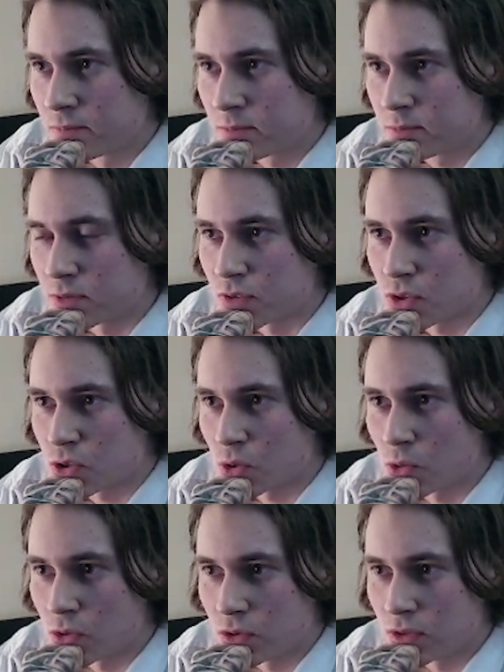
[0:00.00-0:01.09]
with a
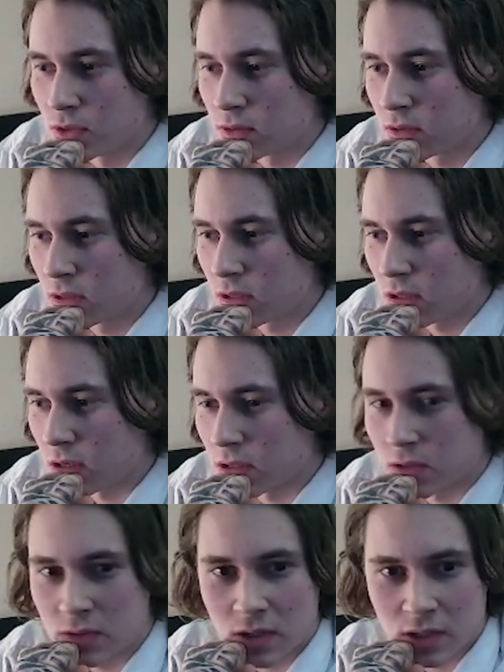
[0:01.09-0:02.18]
sword,
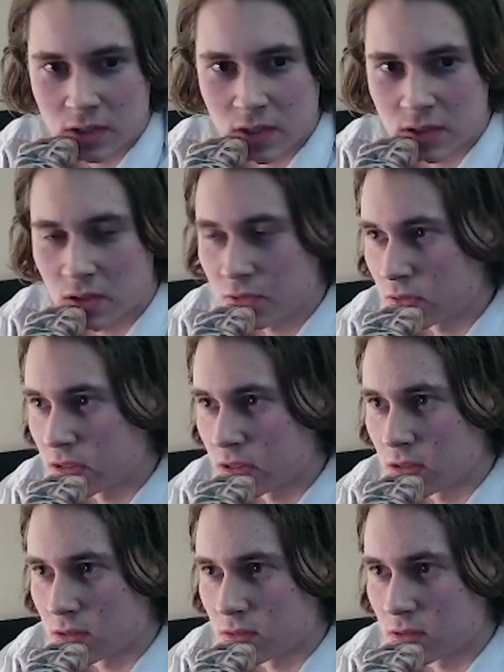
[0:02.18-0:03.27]
and yeah,
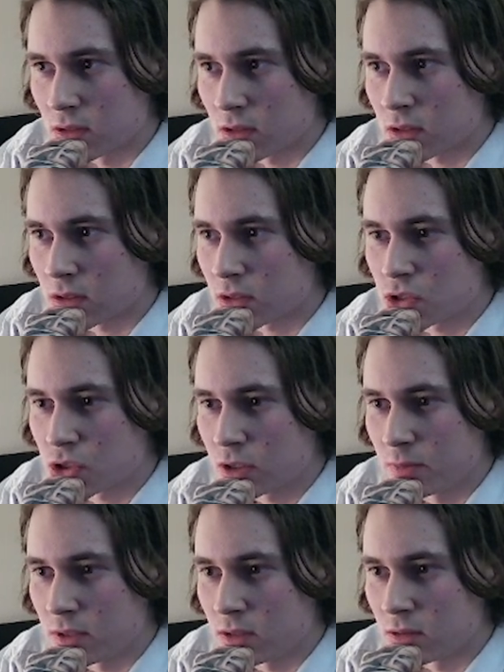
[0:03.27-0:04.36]
definitely
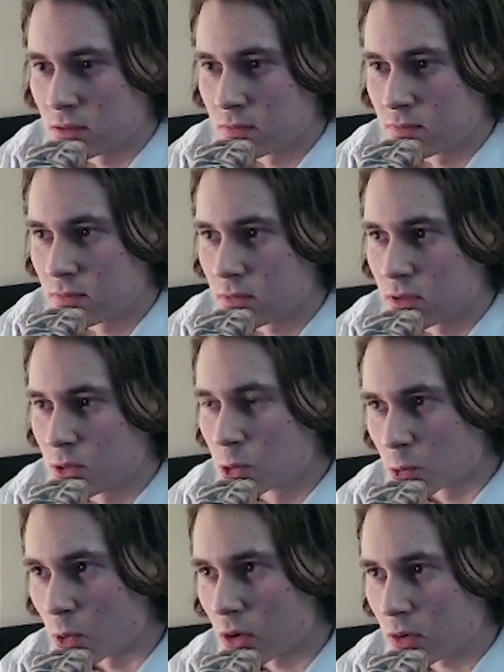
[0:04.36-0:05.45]
extremely good
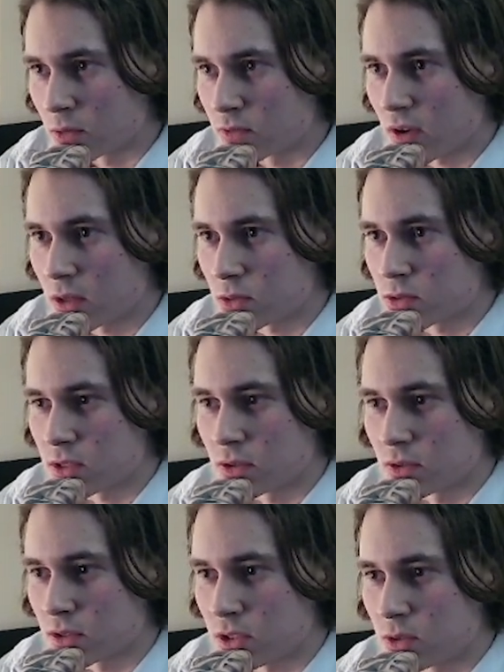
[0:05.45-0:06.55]
work on values
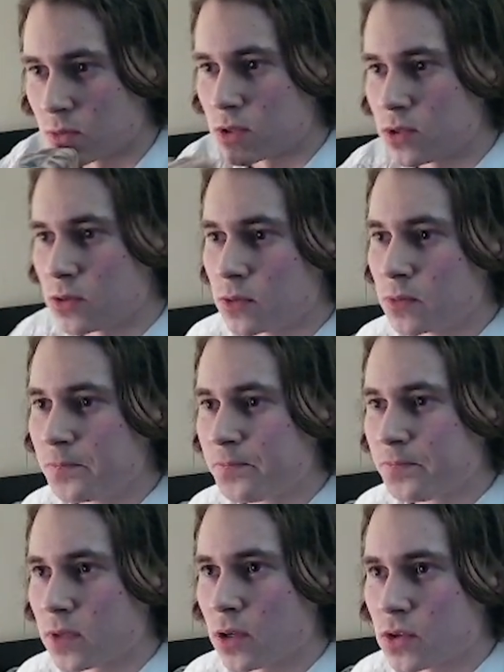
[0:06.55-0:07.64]
here and hues too.
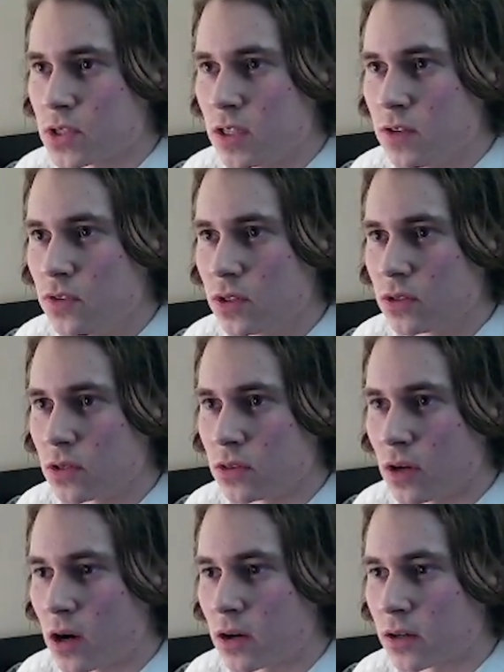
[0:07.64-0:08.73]
You can see even in the
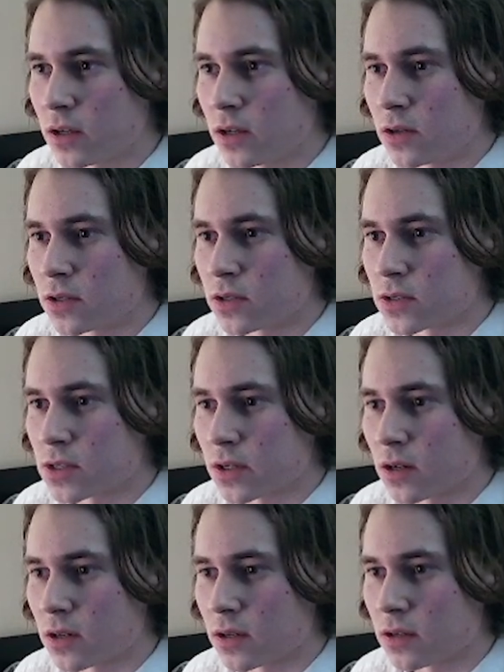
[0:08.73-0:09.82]
dark areas, I
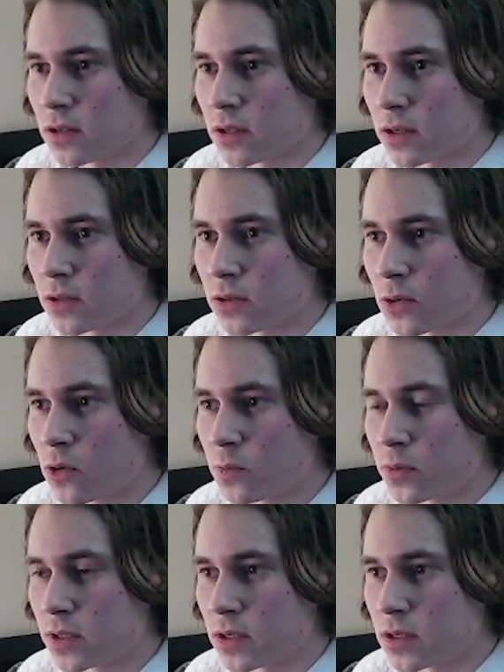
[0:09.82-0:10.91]
kind of
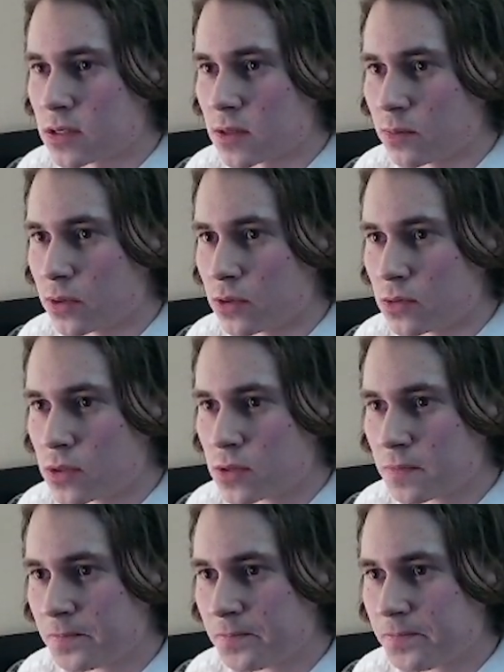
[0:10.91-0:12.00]
incorporated some blues,
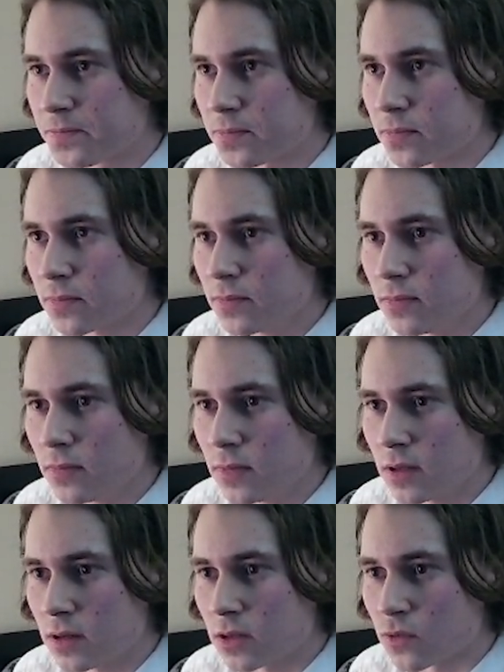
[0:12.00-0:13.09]

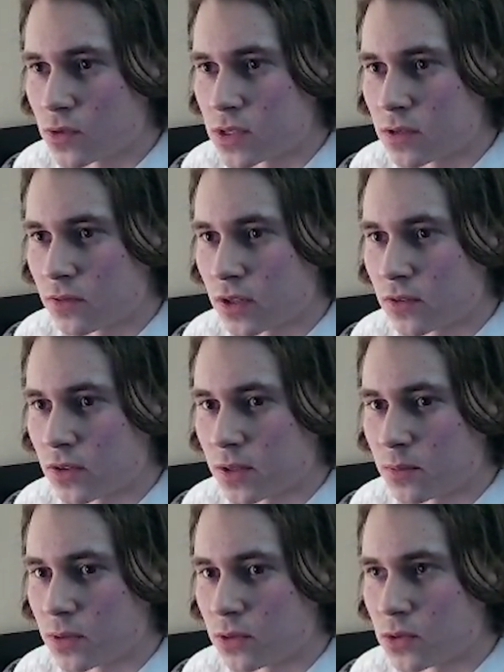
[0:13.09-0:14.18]
and obviously very, very
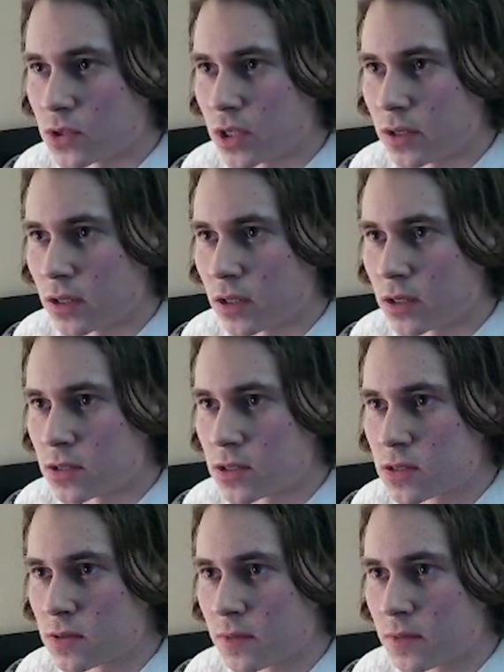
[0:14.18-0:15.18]
blue, shiny eyes.